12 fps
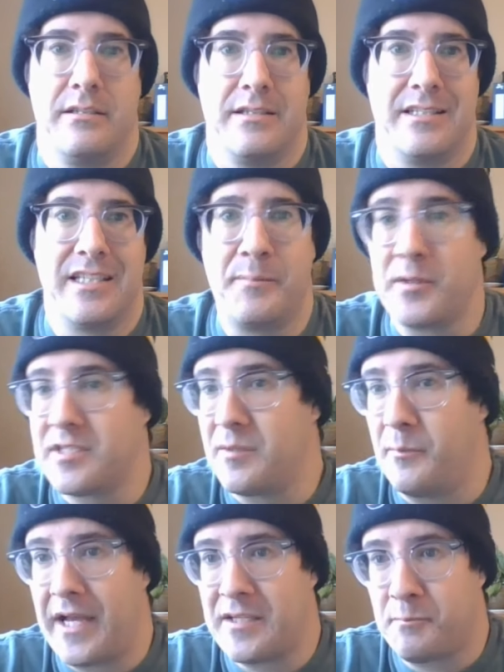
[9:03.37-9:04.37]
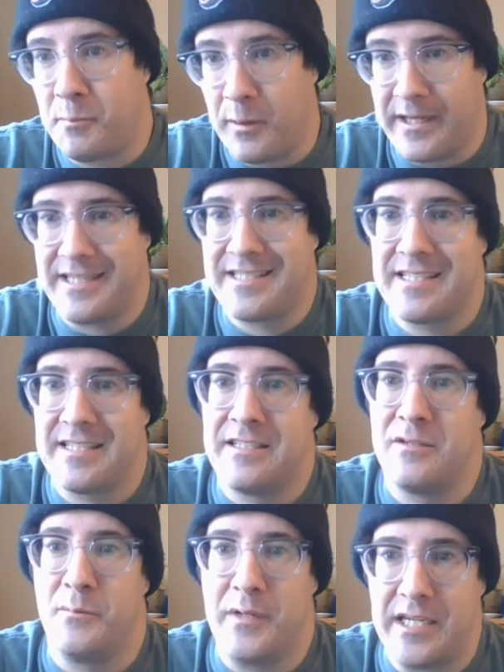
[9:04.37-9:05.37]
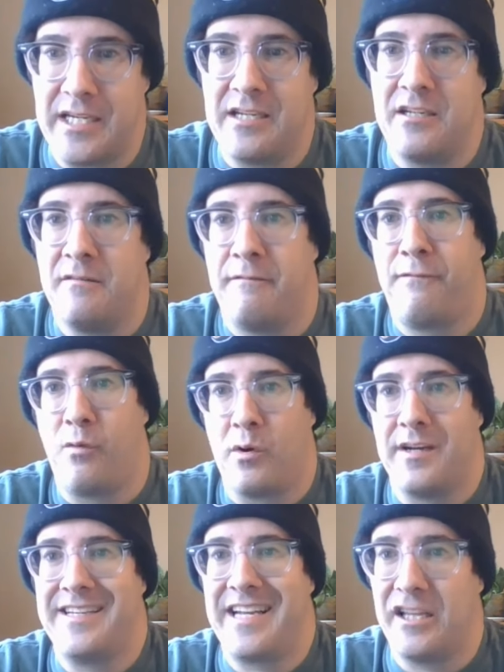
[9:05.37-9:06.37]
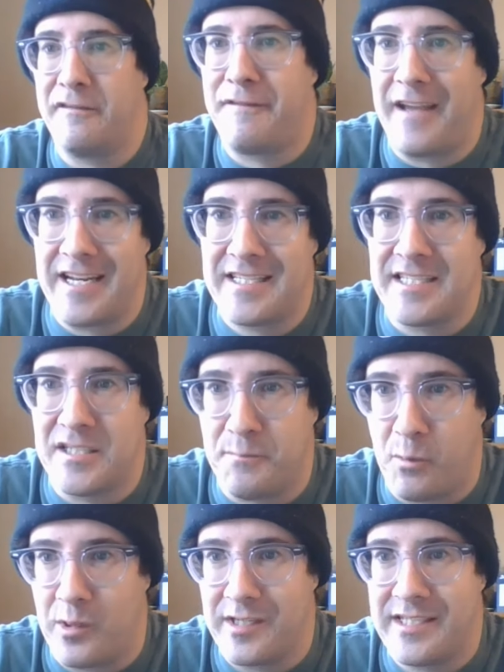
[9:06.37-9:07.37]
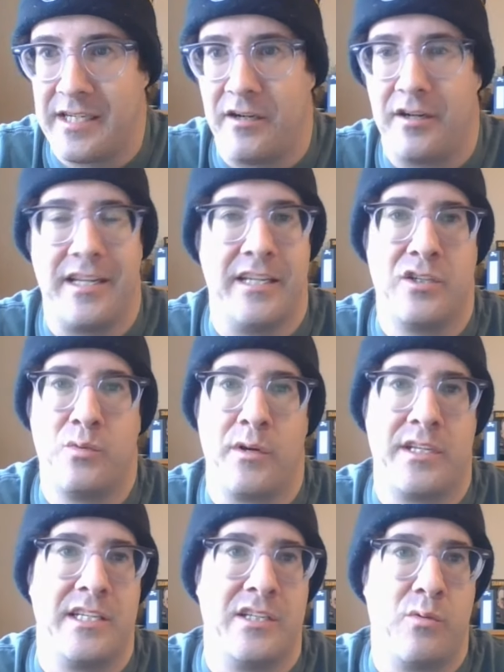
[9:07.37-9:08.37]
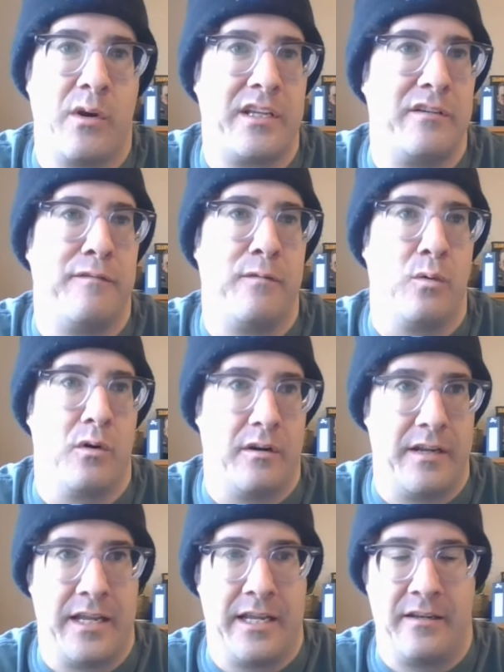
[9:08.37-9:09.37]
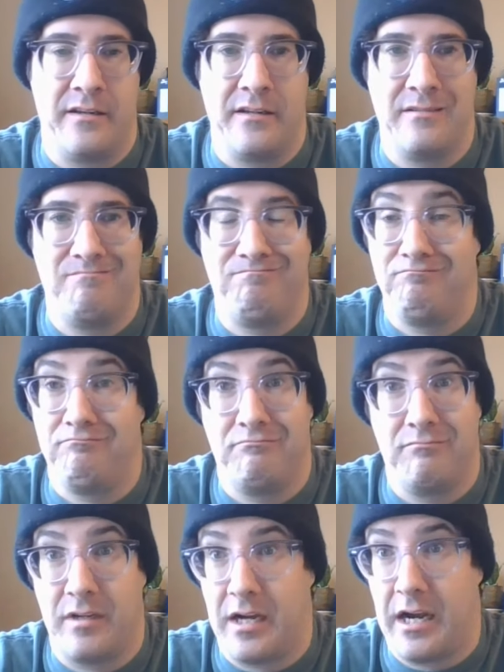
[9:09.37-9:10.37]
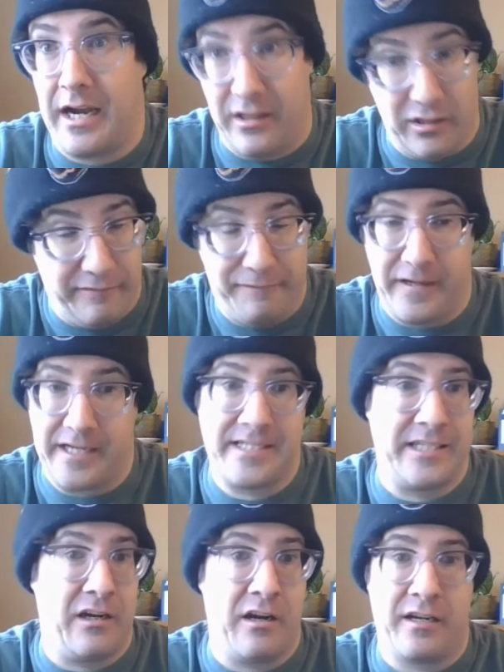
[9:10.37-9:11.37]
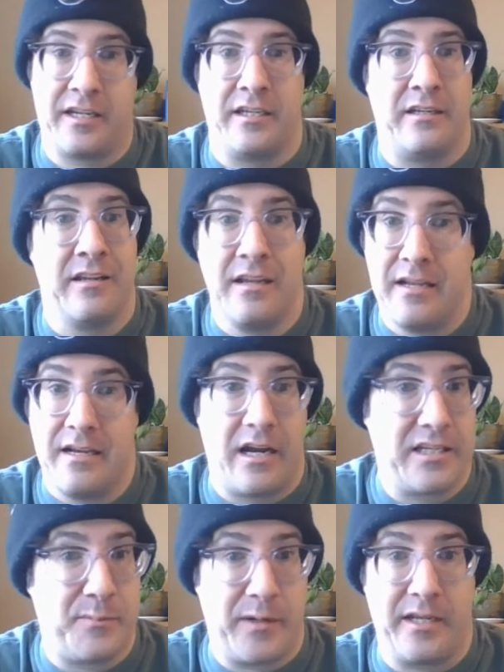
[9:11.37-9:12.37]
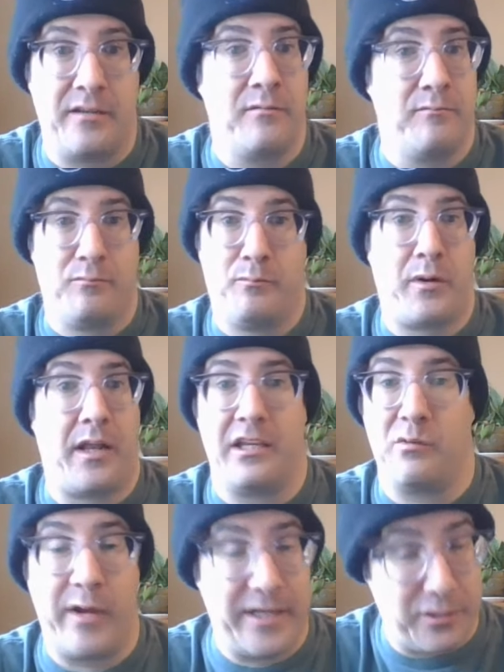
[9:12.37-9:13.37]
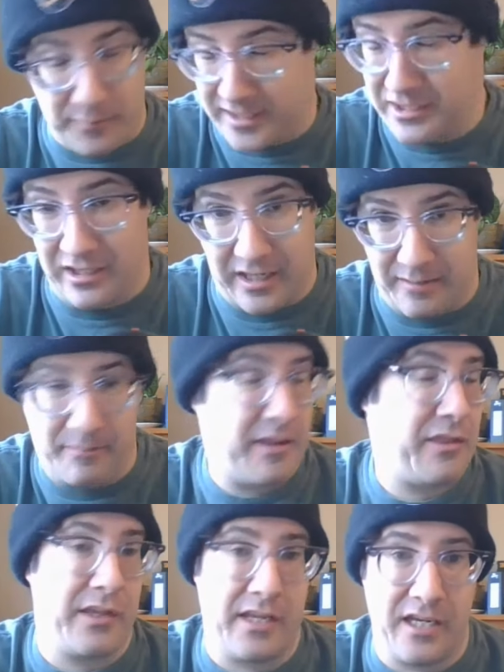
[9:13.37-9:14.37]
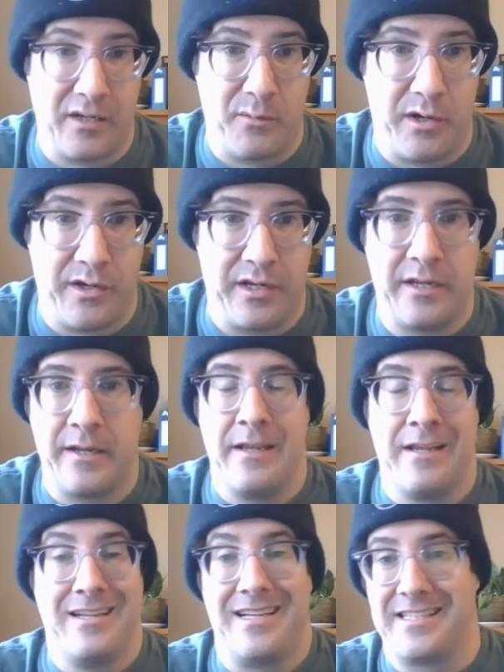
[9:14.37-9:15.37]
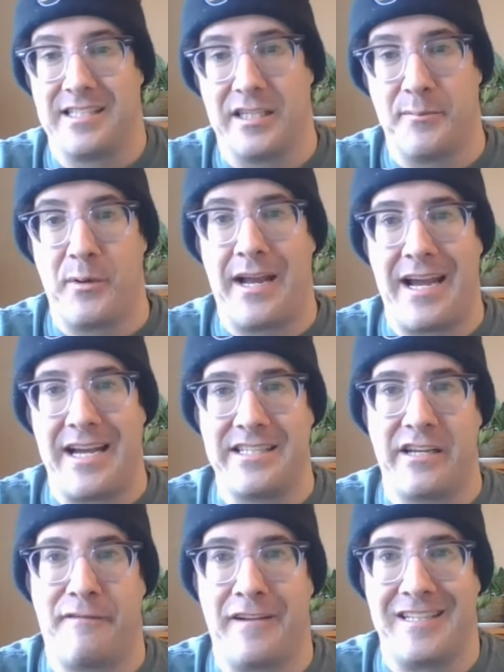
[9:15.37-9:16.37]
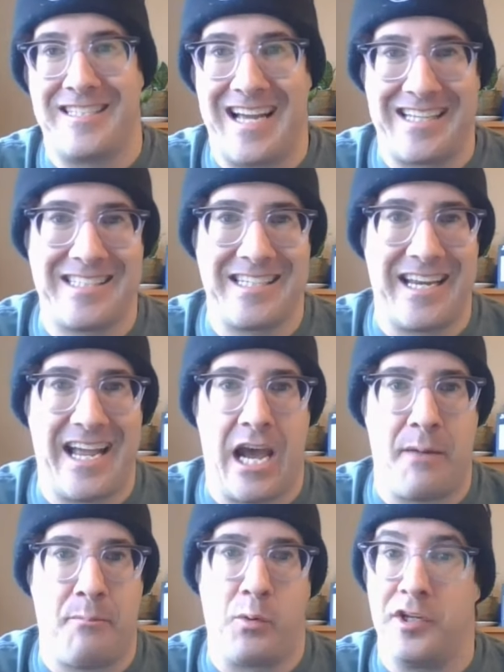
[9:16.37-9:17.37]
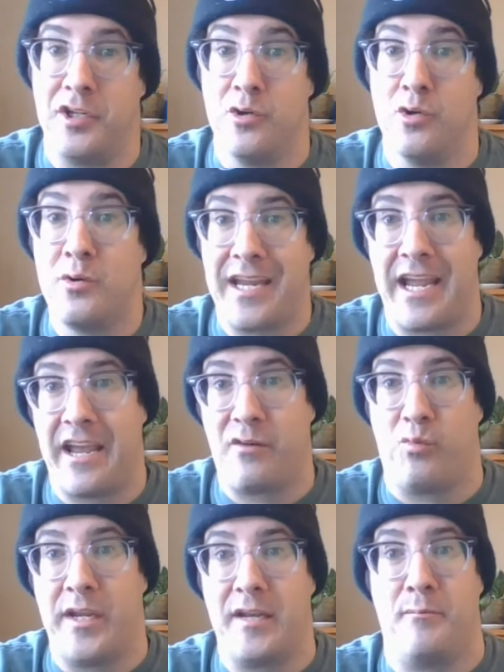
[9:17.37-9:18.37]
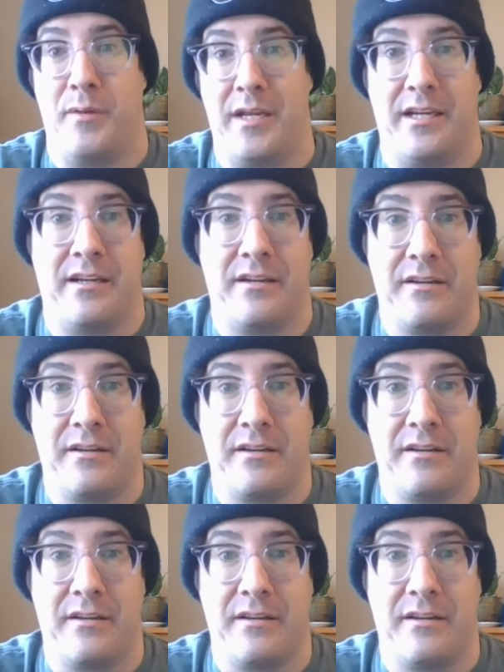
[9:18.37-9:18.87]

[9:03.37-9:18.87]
Sleeper is the best place to be for daily fantasy sports here in 2024. And I love fantasy hockey. I spend probably way too much time thinking about it. And Sleeper has a fantastic app where you can win big,